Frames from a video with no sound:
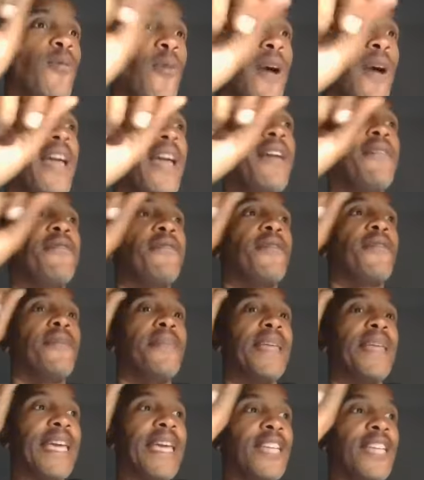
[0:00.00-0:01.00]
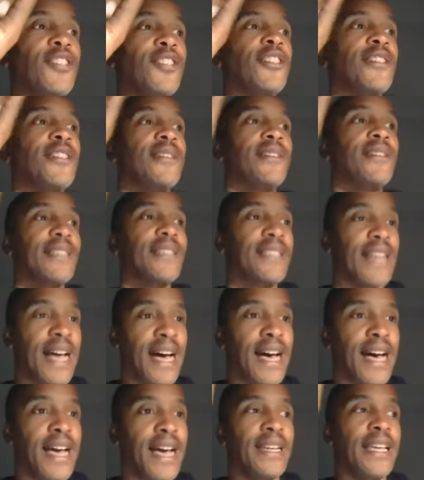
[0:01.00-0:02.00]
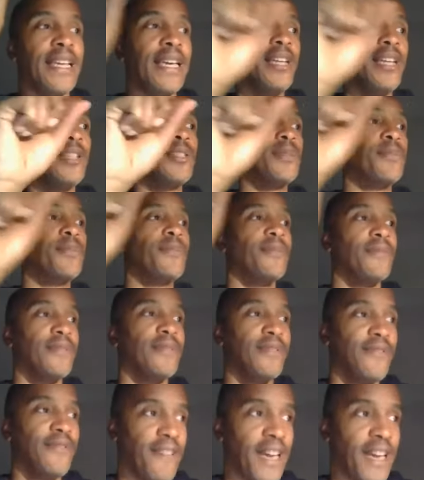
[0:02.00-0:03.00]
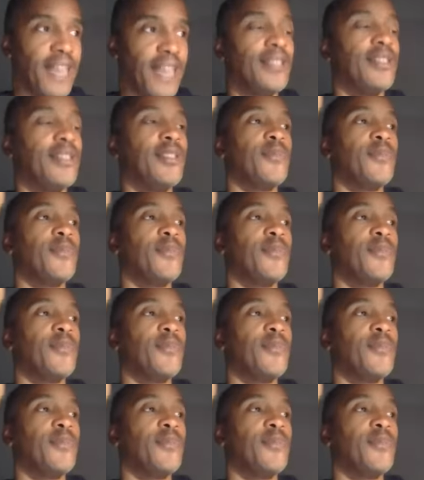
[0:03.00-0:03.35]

way from each side, each vantage.